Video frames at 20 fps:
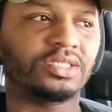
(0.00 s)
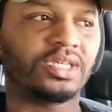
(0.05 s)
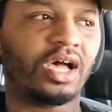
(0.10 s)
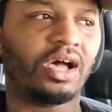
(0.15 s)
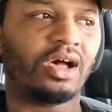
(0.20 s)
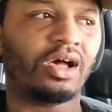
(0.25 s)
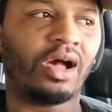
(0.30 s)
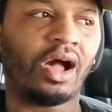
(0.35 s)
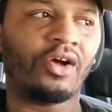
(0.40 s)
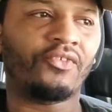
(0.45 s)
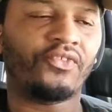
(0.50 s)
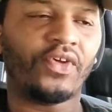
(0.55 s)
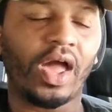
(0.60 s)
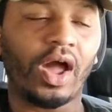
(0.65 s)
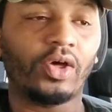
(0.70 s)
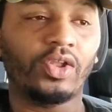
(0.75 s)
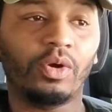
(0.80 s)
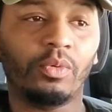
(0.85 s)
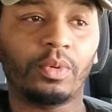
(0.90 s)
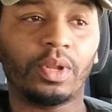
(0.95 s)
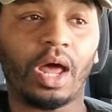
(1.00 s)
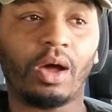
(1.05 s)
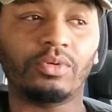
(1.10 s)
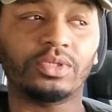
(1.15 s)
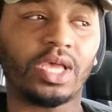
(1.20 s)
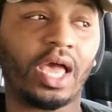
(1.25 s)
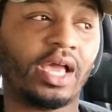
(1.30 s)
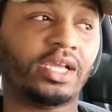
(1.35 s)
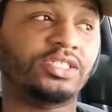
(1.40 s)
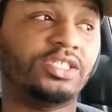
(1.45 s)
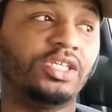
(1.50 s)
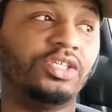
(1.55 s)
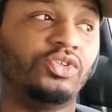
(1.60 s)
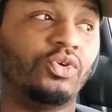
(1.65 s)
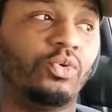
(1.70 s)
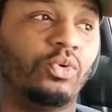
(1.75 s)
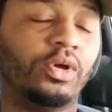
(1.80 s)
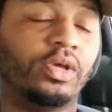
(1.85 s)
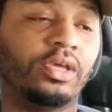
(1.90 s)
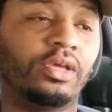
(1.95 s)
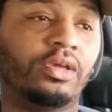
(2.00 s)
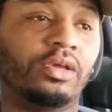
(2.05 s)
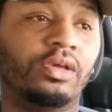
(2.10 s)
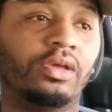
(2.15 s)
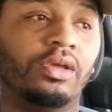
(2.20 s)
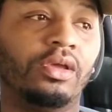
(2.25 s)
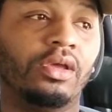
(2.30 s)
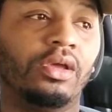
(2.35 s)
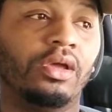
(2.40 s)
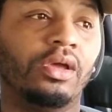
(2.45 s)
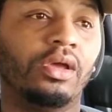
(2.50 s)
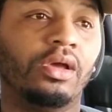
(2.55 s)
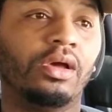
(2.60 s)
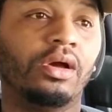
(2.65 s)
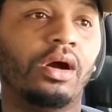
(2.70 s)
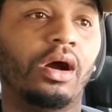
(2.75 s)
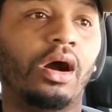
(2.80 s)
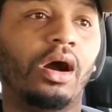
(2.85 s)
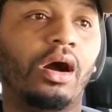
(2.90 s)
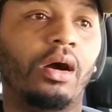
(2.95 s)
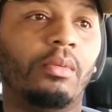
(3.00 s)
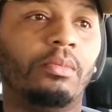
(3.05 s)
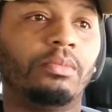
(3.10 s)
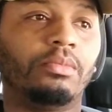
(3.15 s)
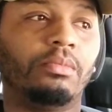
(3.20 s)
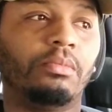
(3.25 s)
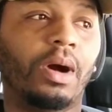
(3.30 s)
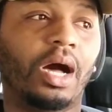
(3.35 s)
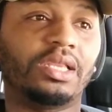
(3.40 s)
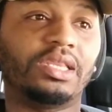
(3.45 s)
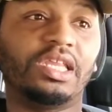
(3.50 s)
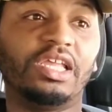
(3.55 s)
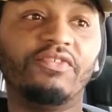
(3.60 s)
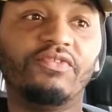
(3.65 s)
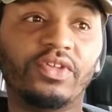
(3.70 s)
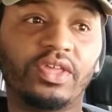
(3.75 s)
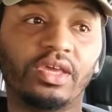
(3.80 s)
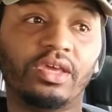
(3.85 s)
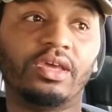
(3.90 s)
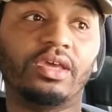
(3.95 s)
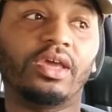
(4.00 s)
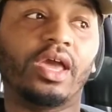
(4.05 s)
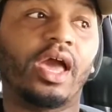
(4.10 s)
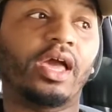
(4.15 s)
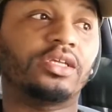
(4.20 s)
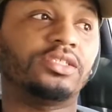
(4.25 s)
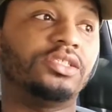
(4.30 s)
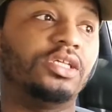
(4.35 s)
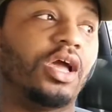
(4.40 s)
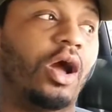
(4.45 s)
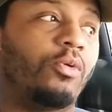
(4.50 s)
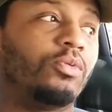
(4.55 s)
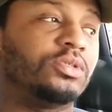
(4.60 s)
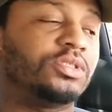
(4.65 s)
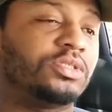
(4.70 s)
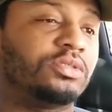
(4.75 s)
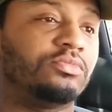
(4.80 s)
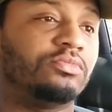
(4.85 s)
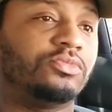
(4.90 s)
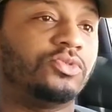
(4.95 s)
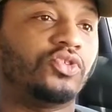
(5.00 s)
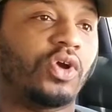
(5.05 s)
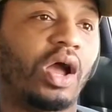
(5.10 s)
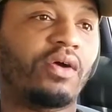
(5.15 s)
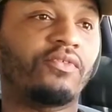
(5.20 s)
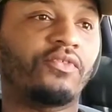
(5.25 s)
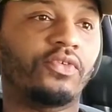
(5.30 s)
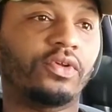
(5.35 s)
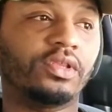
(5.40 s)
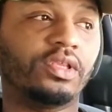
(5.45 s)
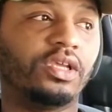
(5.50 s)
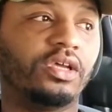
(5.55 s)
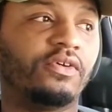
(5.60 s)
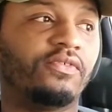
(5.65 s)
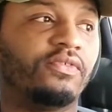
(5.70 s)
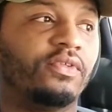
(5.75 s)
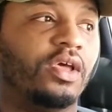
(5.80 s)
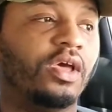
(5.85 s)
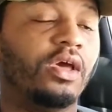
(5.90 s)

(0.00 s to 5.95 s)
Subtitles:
I found them when I was actually doing my Lyft gig. Actually, I was driving for Lyft.